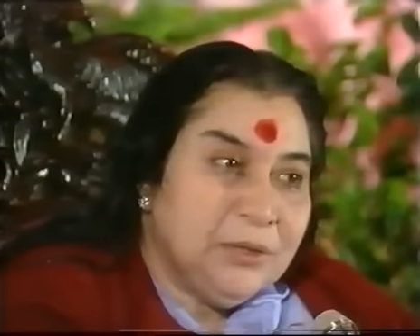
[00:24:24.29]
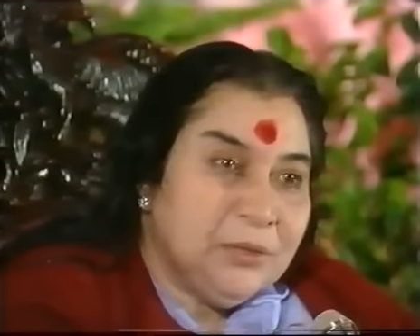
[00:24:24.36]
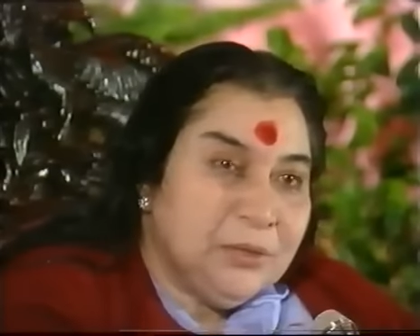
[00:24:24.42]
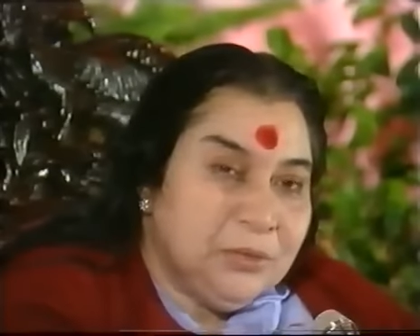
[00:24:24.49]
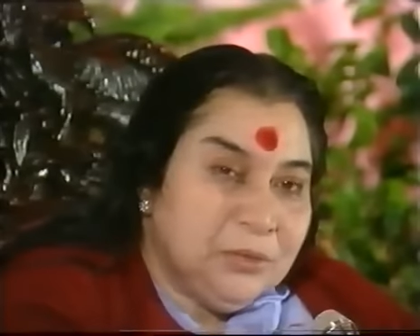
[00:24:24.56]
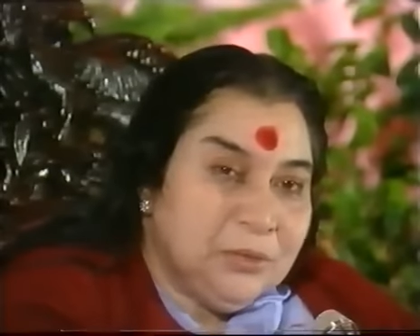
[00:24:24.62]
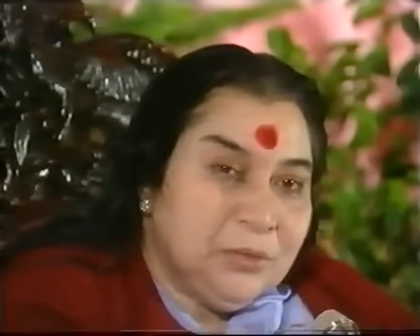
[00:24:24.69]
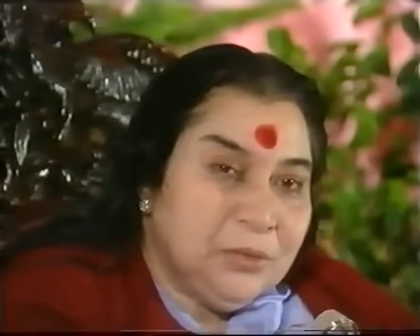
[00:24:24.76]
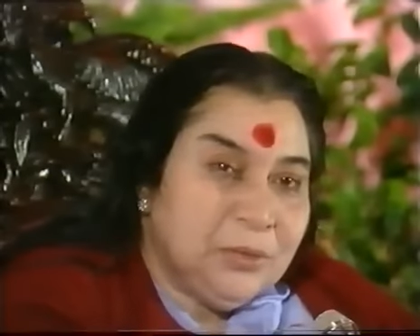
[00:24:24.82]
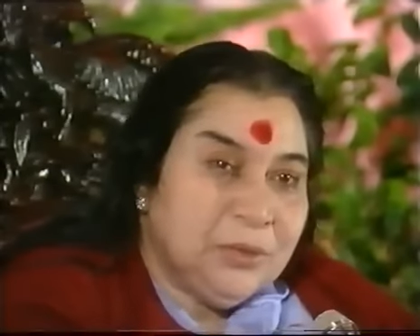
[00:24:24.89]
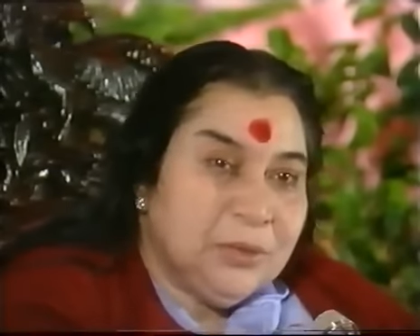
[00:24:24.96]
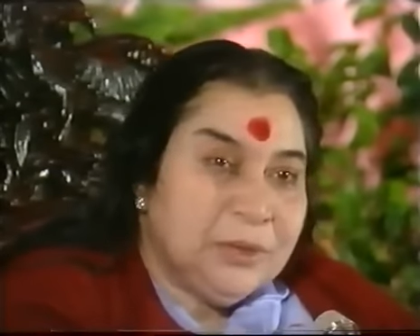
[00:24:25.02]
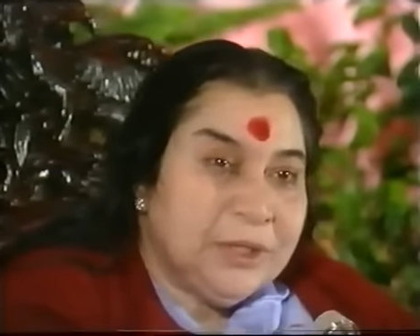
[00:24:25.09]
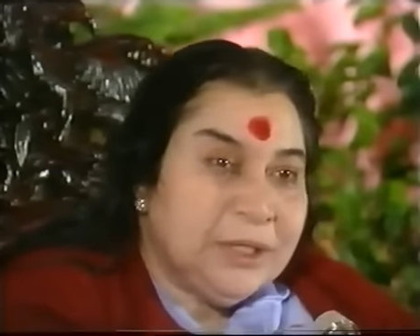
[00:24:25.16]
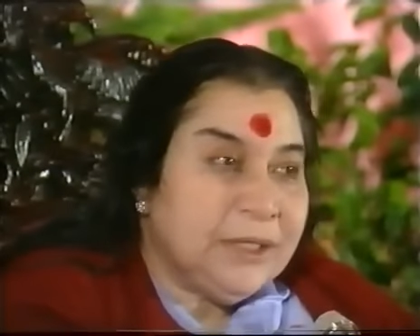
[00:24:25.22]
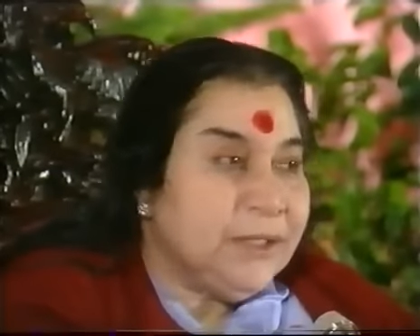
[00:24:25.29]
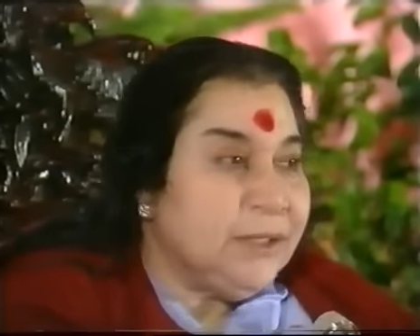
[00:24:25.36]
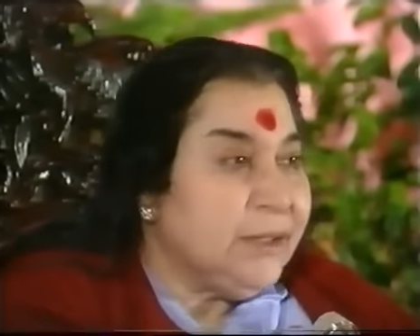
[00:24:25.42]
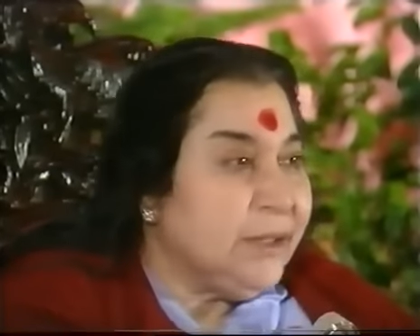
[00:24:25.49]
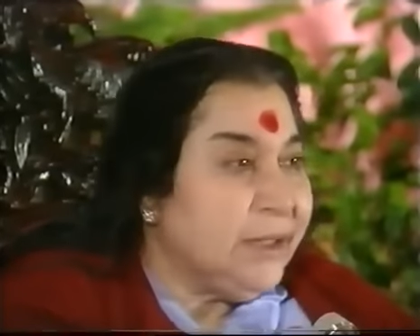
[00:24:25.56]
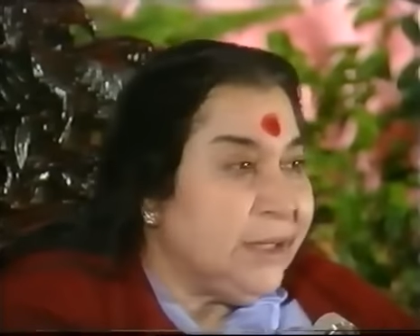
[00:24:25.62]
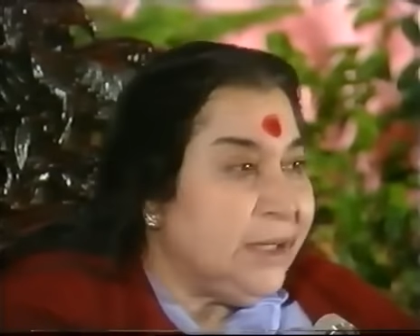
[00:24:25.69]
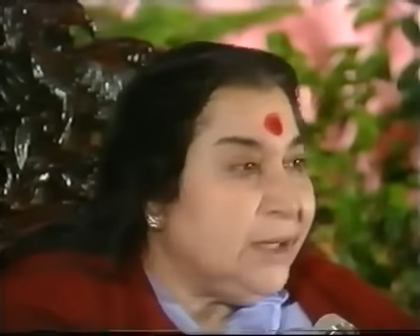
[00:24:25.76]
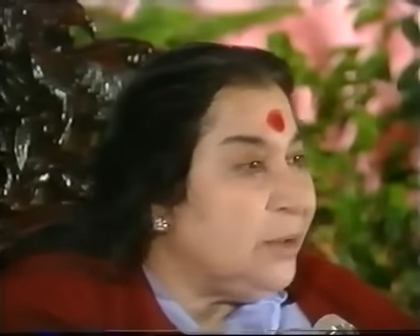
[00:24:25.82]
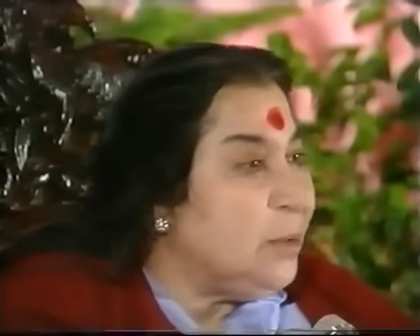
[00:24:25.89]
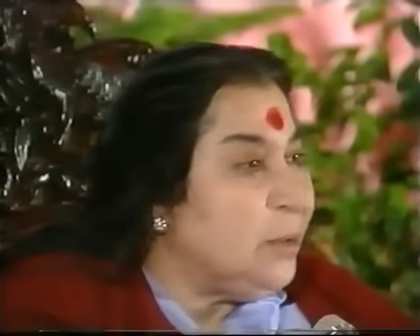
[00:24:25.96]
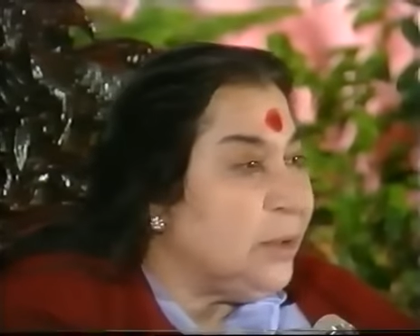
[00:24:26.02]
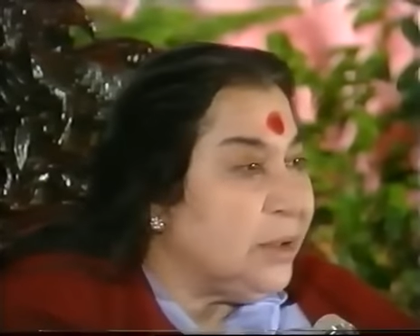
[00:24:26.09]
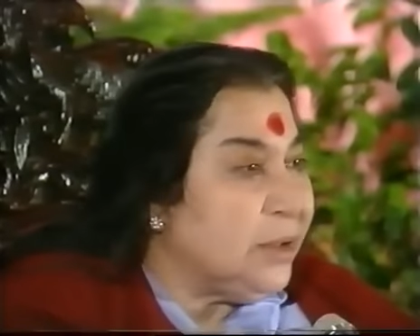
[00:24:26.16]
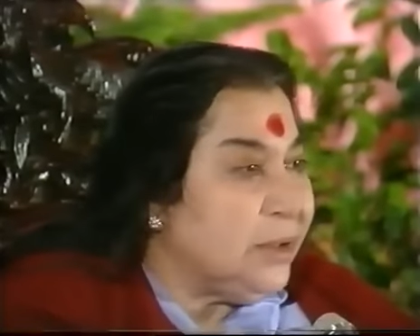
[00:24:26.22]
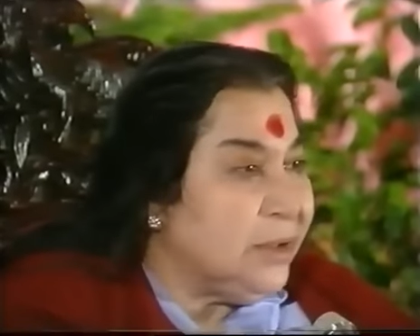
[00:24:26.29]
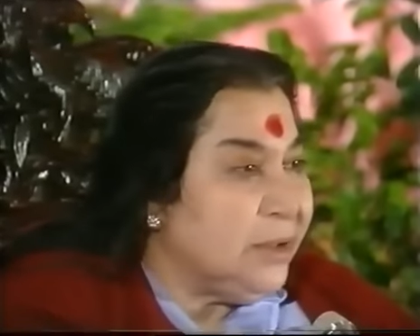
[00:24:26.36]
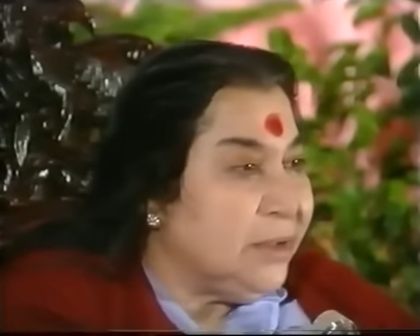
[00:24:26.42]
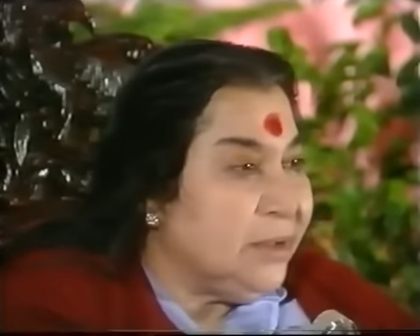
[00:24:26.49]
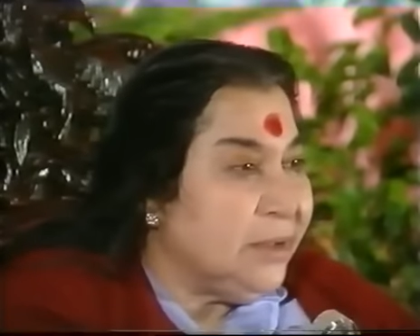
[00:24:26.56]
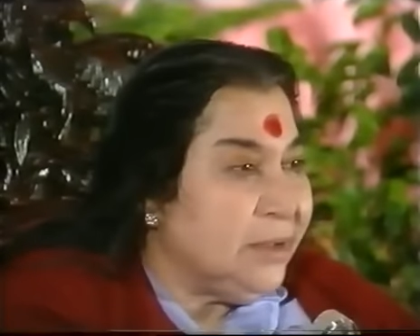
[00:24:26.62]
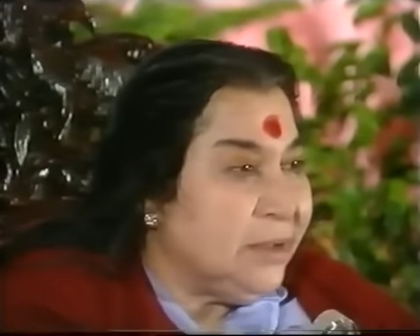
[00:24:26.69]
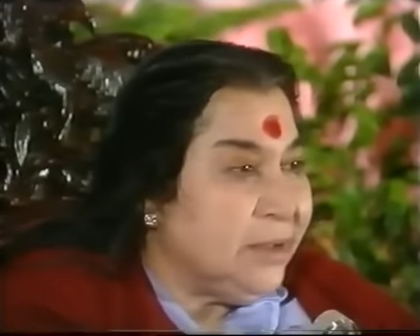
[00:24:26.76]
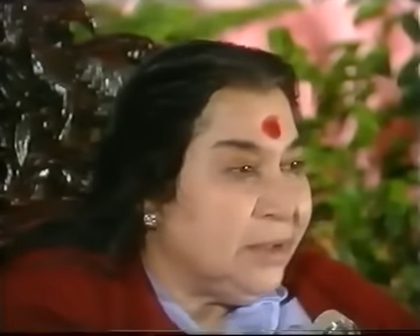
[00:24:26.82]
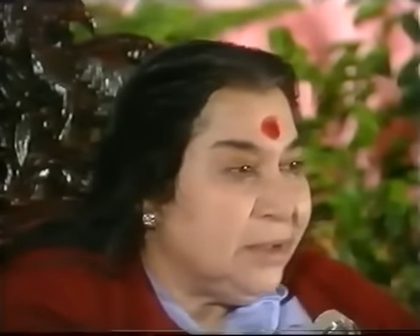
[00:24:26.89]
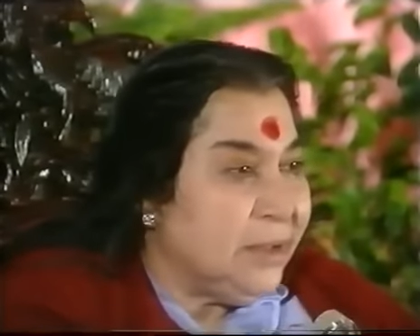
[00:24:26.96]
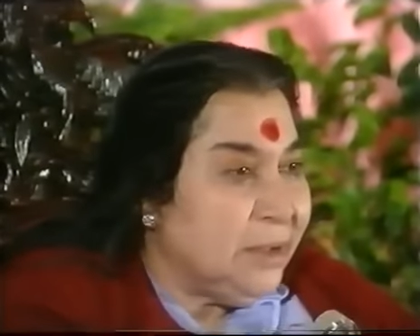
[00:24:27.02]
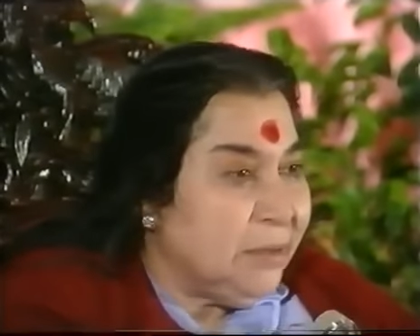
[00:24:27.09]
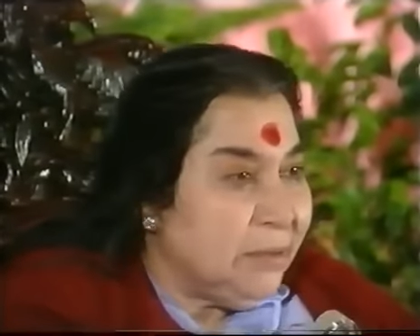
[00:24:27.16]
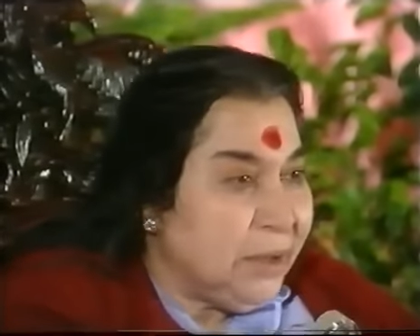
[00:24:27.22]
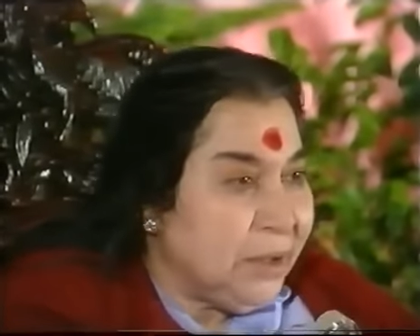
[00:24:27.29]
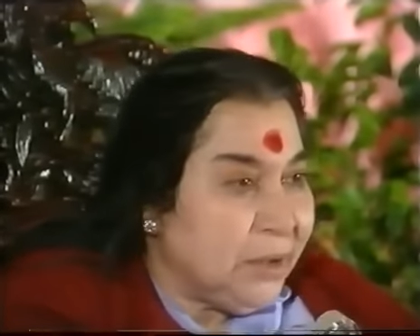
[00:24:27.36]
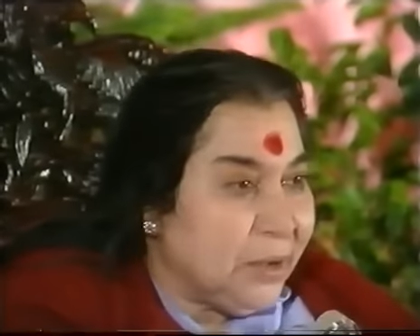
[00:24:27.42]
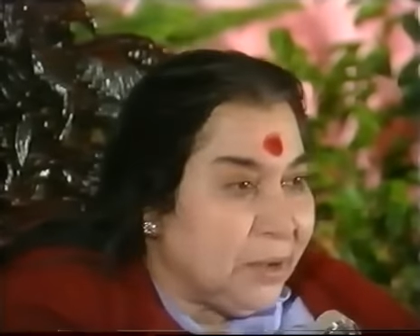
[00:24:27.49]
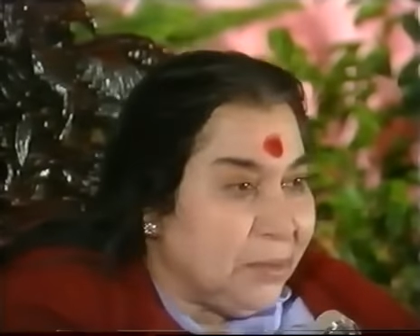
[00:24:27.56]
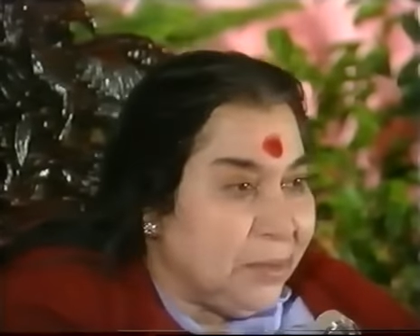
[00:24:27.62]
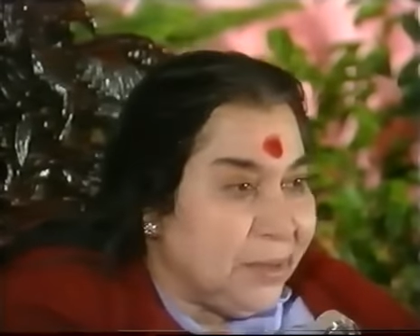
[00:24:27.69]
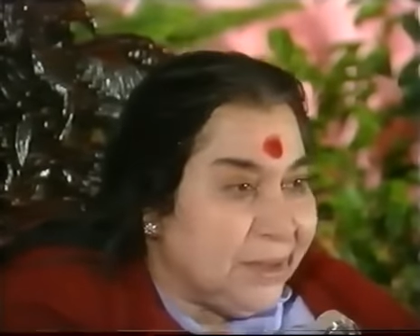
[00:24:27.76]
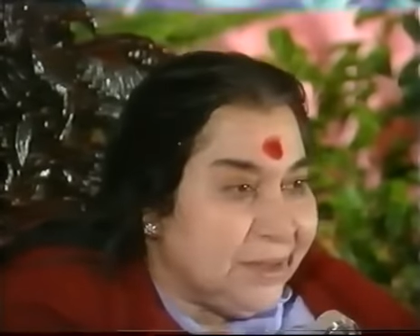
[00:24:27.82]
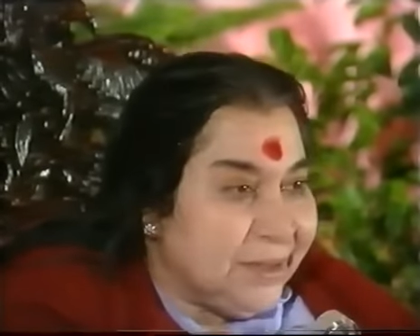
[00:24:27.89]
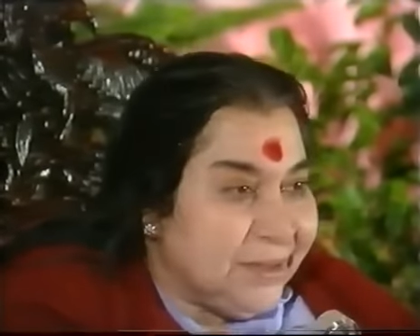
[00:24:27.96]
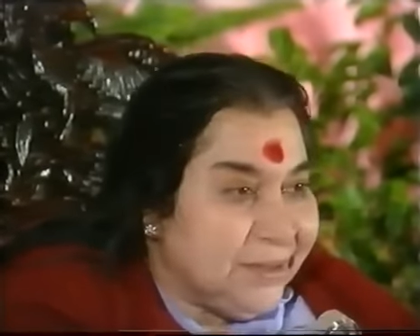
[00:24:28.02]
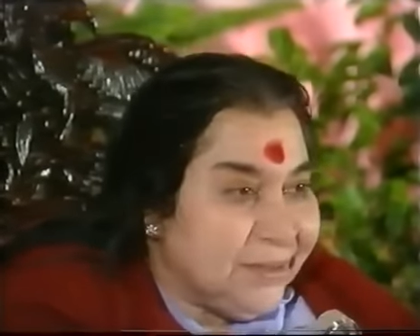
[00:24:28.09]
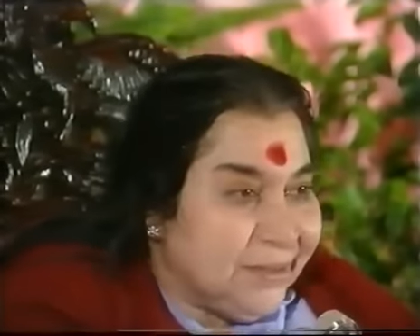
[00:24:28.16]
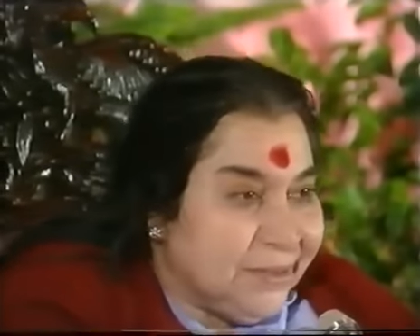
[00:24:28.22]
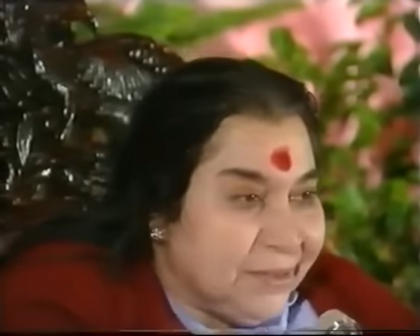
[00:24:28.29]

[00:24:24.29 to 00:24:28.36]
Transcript: to do that great work. May God bless you.